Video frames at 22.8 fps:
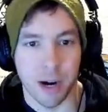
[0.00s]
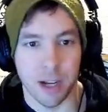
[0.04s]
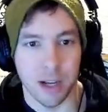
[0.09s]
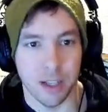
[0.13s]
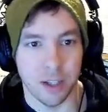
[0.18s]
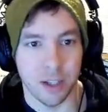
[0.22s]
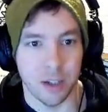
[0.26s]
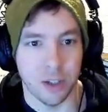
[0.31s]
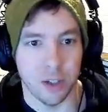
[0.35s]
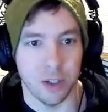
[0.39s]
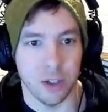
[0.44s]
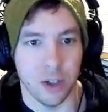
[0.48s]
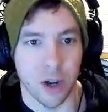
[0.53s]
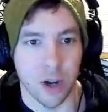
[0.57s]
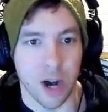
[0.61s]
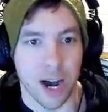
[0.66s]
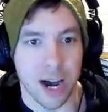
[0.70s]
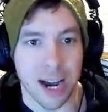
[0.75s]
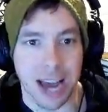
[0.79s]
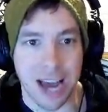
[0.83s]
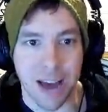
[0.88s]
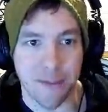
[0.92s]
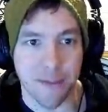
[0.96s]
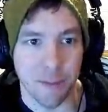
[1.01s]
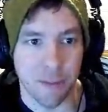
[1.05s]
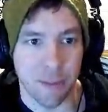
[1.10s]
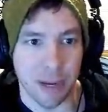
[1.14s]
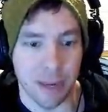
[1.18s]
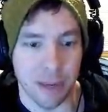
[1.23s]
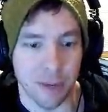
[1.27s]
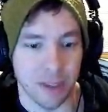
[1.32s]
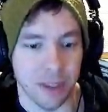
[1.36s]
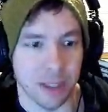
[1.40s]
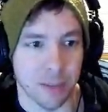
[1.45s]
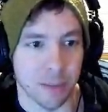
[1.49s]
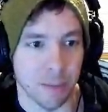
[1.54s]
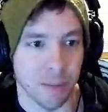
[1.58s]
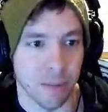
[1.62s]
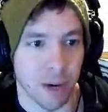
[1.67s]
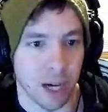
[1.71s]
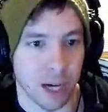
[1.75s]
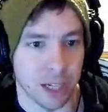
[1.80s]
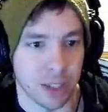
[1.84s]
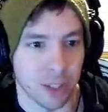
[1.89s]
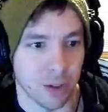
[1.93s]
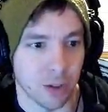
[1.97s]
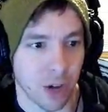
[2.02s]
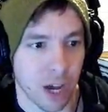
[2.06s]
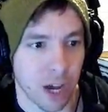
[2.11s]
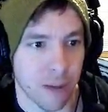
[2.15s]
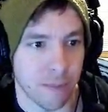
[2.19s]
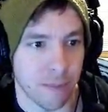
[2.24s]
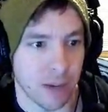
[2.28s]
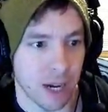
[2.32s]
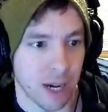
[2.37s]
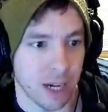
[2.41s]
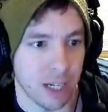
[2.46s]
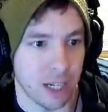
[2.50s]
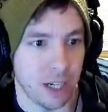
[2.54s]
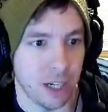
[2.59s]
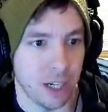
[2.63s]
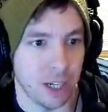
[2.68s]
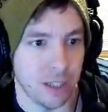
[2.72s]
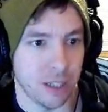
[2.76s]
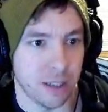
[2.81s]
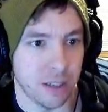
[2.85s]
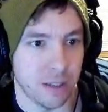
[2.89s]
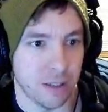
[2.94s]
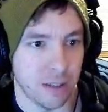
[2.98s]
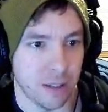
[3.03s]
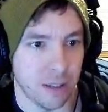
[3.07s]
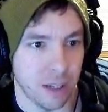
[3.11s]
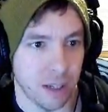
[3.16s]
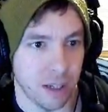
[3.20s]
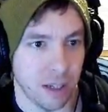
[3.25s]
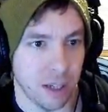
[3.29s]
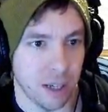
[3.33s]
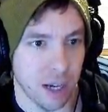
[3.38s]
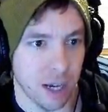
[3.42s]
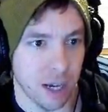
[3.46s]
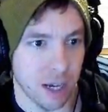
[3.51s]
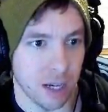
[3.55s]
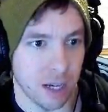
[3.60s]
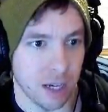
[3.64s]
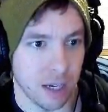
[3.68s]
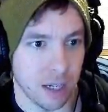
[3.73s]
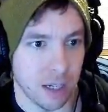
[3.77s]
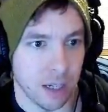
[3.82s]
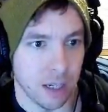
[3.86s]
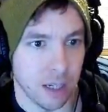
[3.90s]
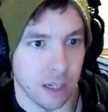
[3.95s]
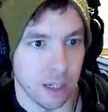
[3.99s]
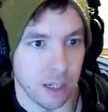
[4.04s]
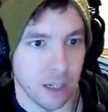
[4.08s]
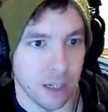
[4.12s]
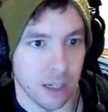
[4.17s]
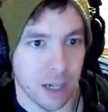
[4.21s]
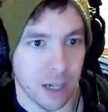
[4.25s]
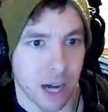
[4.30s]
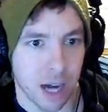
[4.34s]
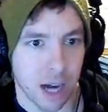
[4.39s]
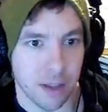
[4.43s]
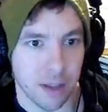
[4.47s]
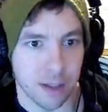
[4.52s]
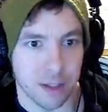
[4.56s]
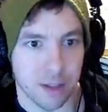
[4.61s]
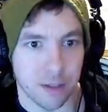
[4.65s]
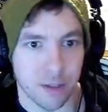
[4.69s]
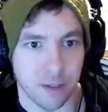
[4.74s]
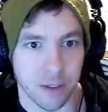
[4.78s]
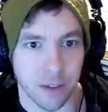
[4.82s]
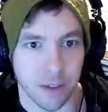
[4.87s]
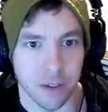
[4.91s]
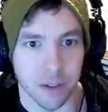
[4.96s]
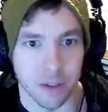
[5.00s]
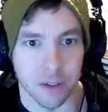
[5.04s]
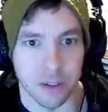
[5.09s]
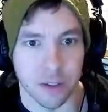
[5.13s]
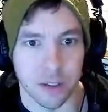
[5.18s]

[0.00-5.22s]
the two. Now I haven't played with this much, so I'm kind of curious to see again how this feels.